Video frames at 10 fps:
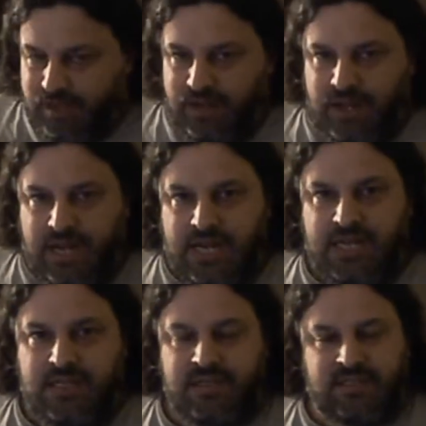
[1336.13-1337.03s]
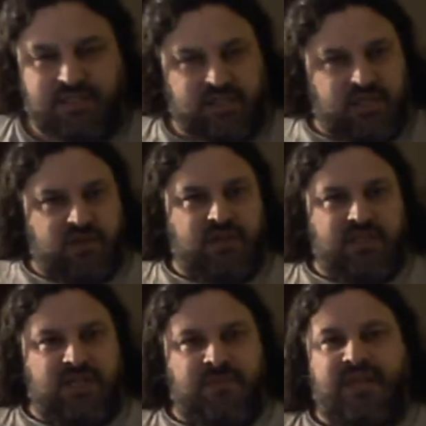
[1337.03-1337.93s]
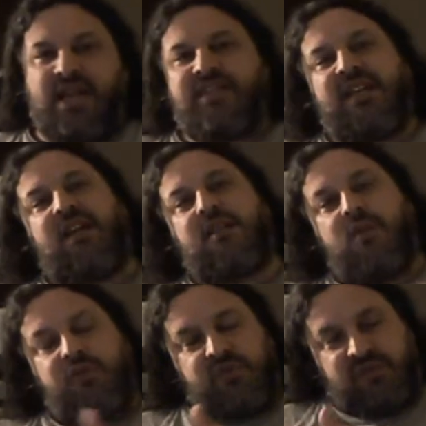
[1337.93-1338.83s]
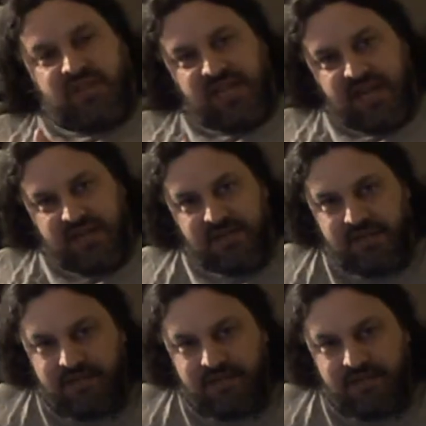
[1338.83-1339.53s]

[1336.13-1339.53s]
I'll see you in a little bit as I get closer to the end.